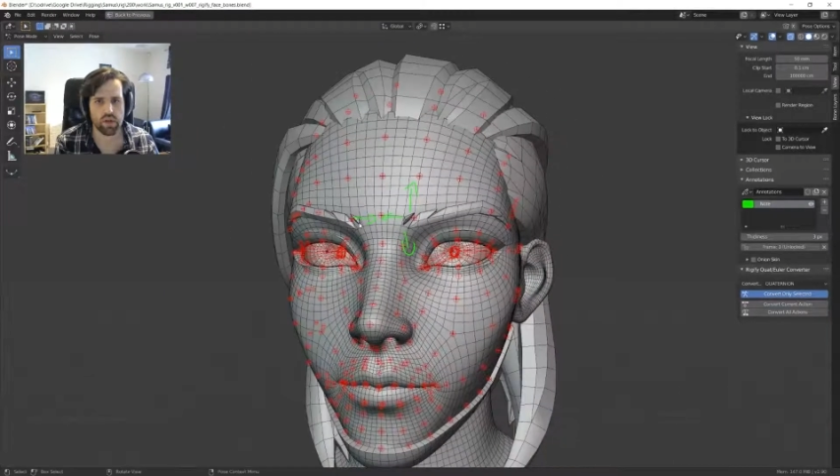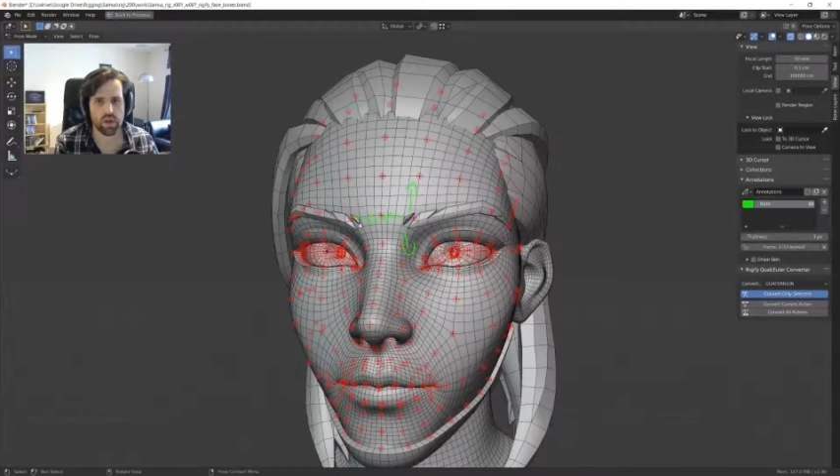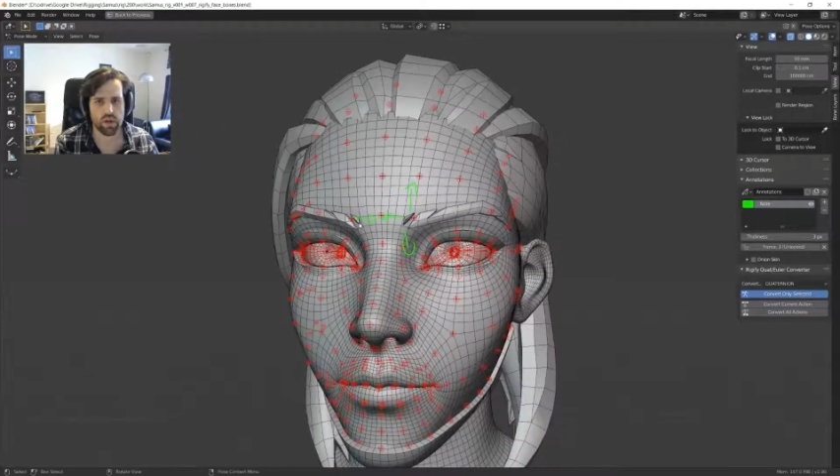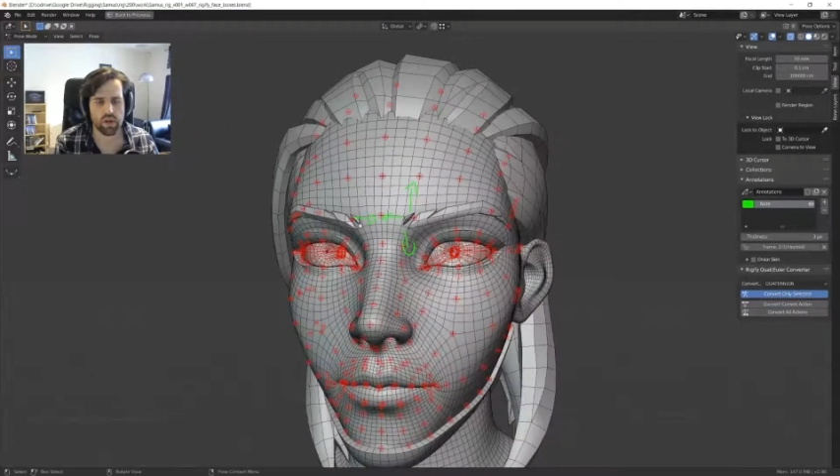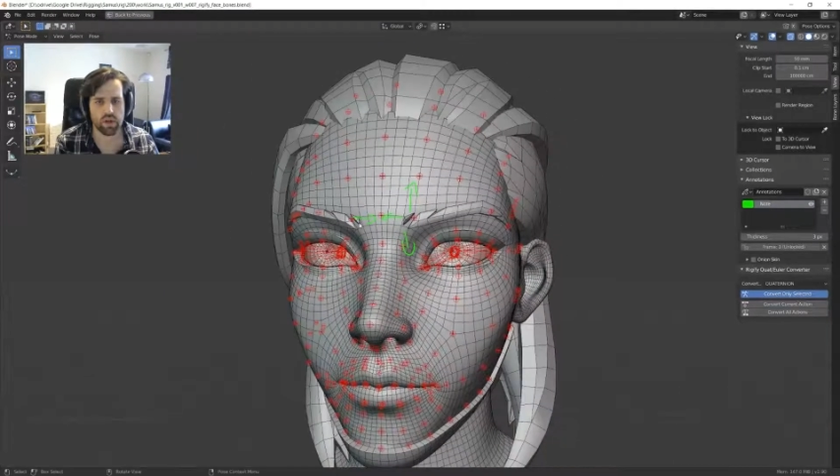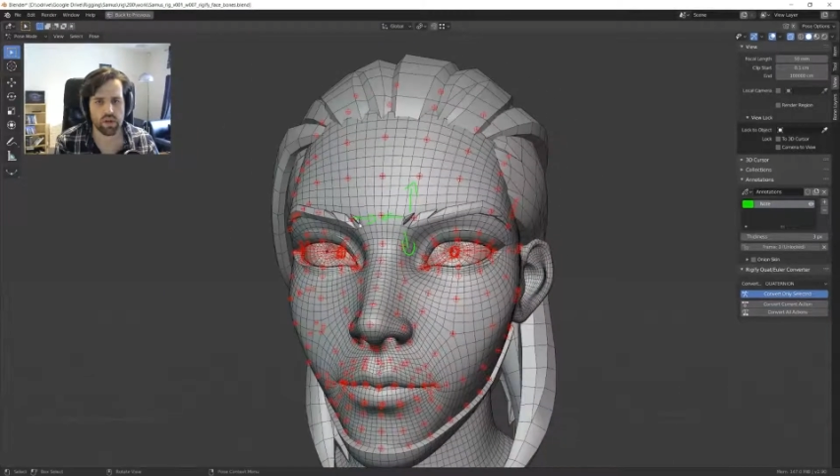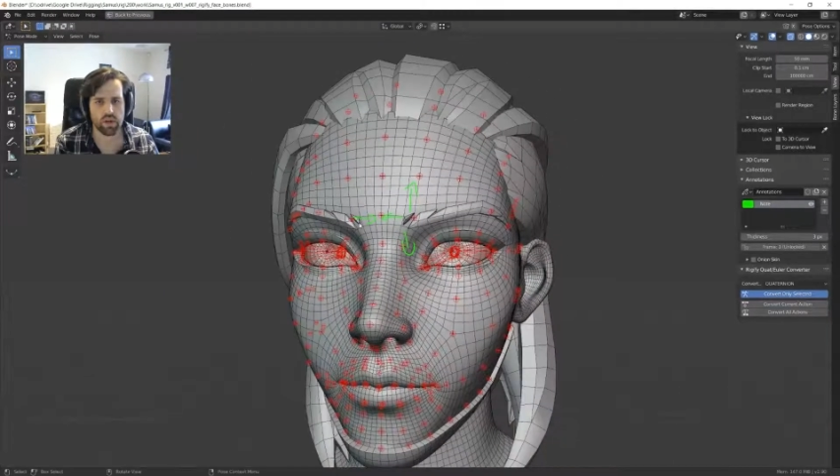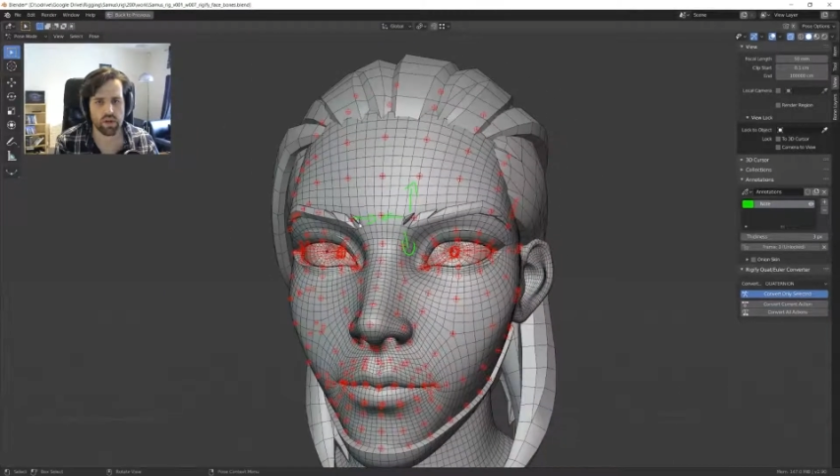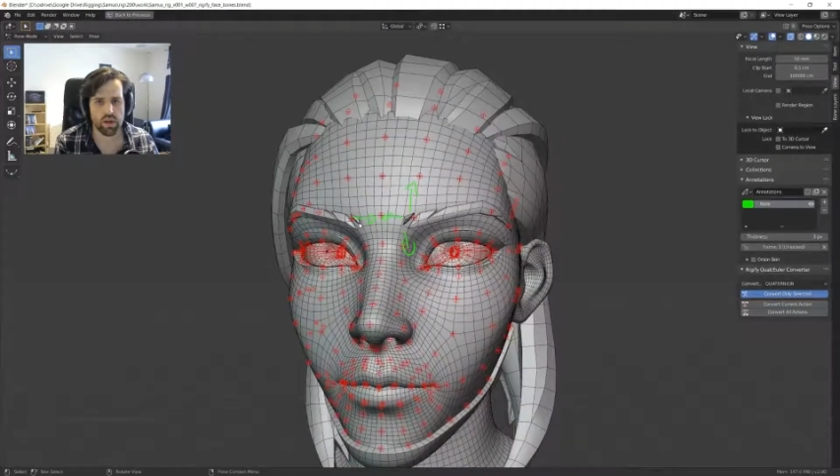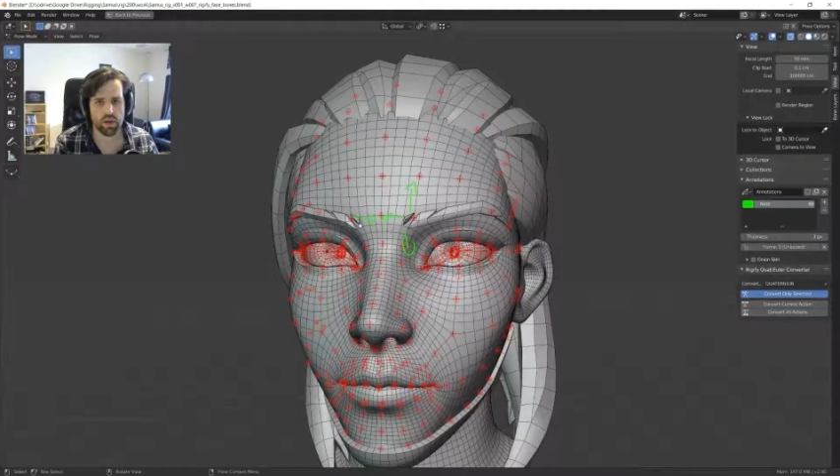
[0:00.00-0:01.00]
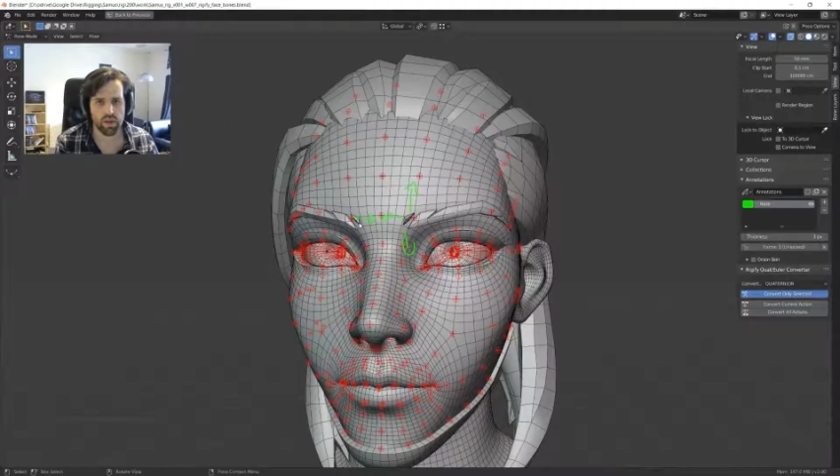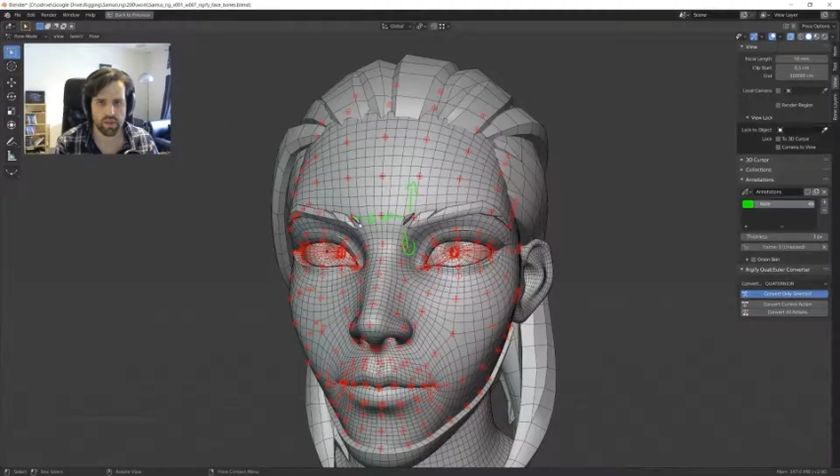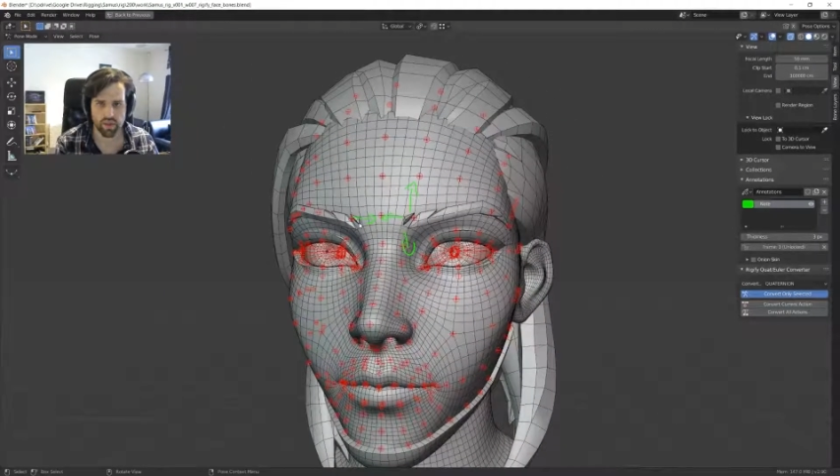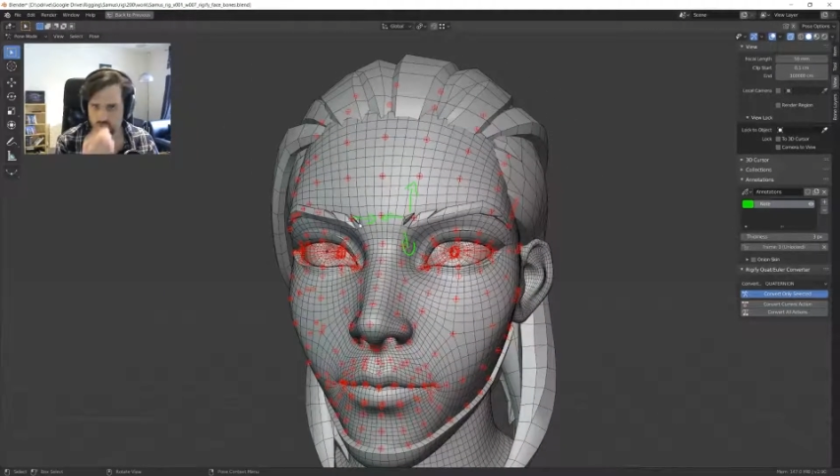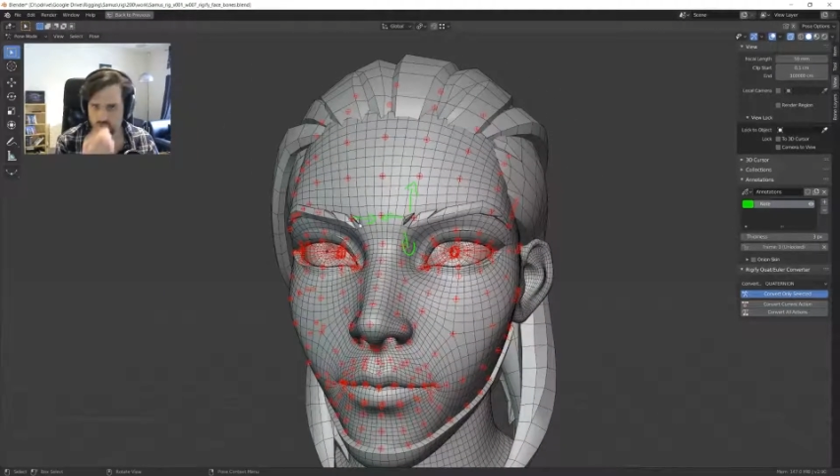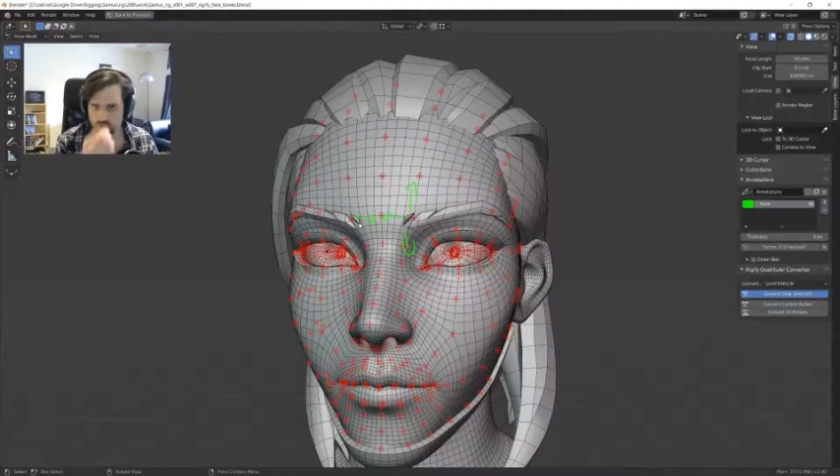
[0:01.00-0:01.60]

And I think